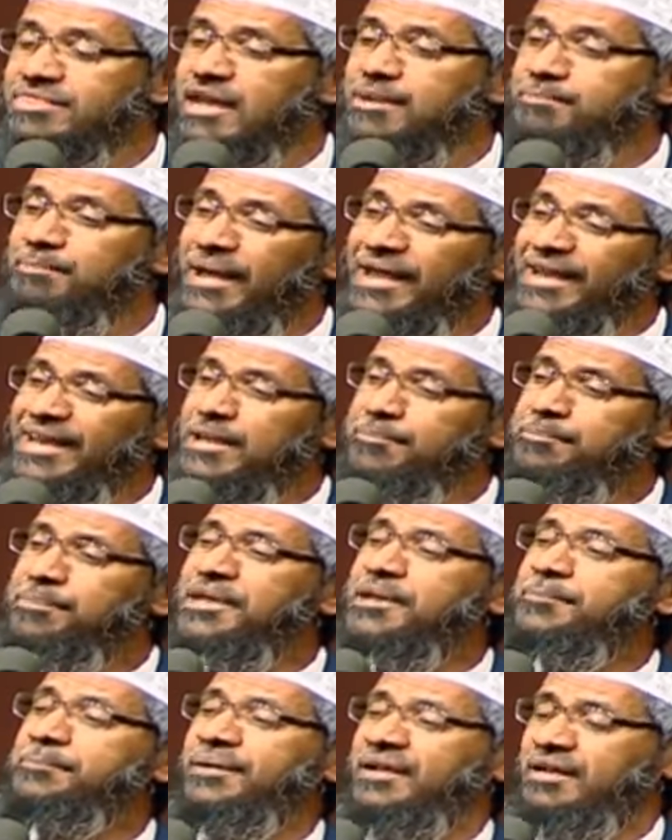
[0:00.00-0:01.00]
said many
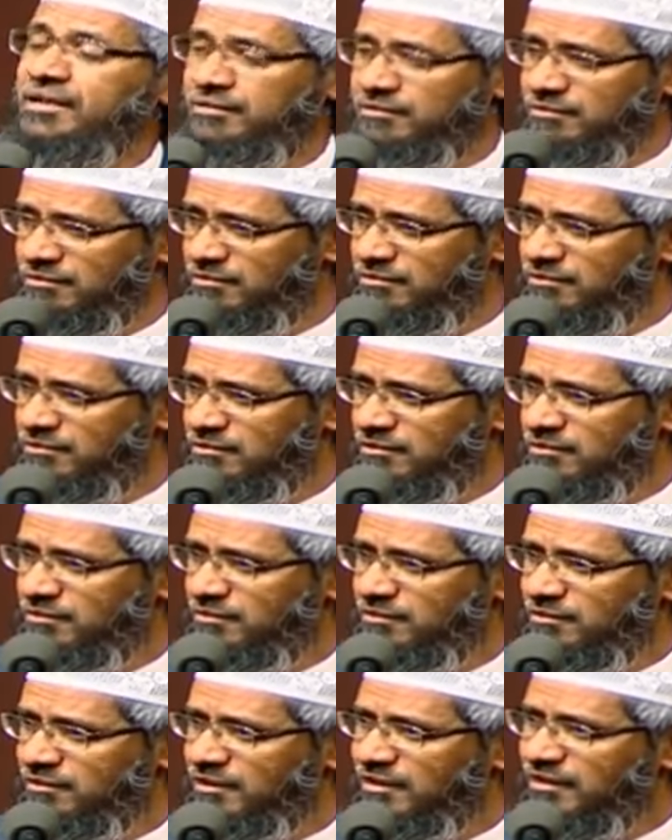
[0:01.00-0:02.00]
people
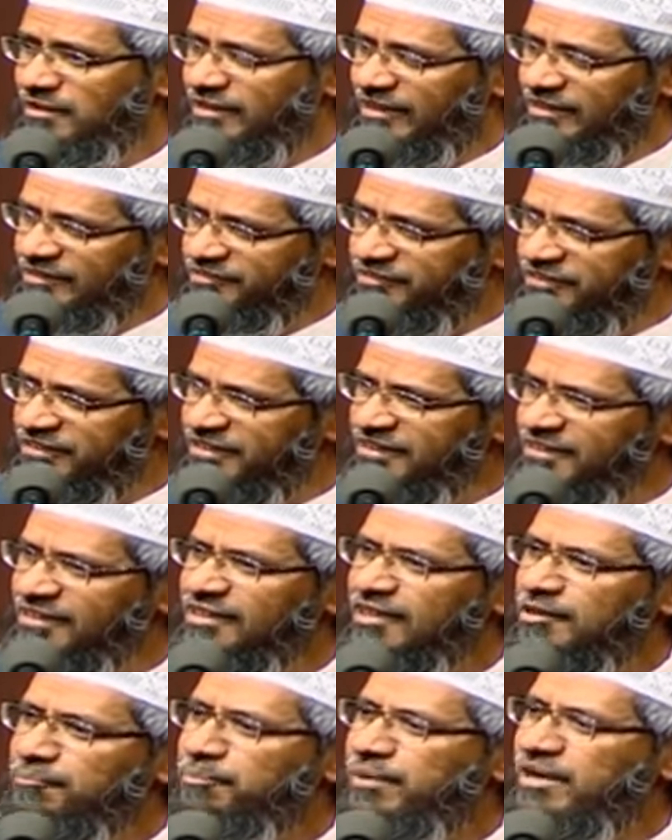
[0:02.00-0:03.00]

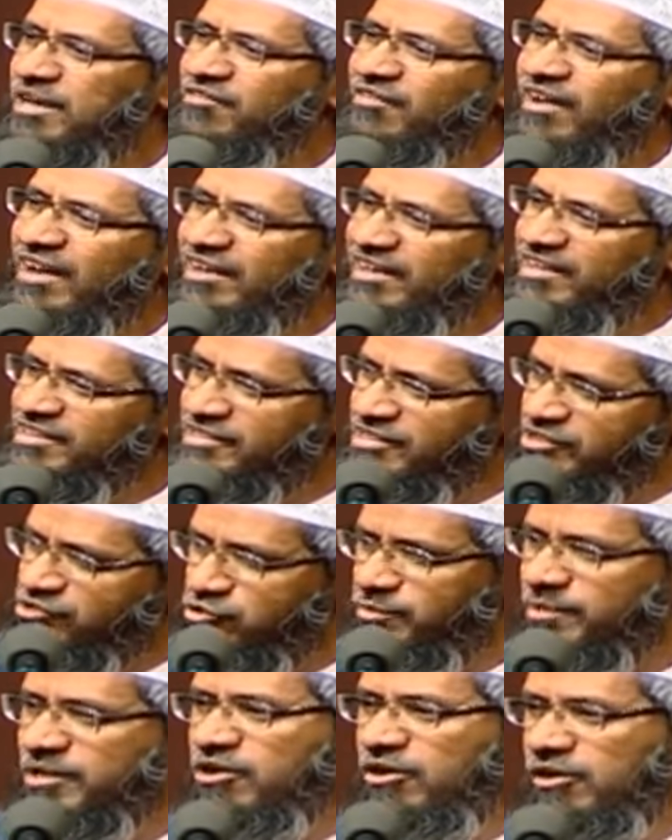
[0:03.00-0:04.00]
consider Bhagwan
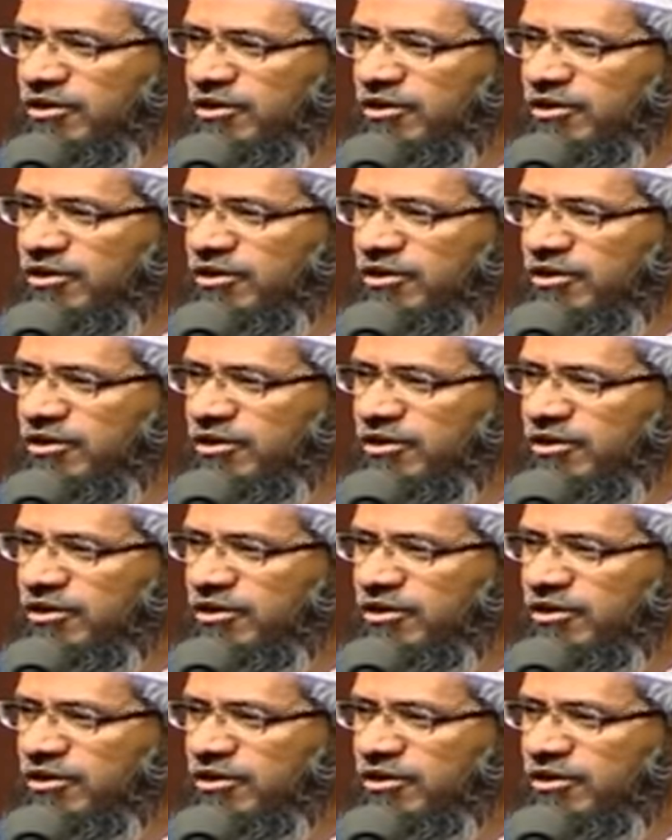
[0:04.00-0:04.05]
Rajneesh to be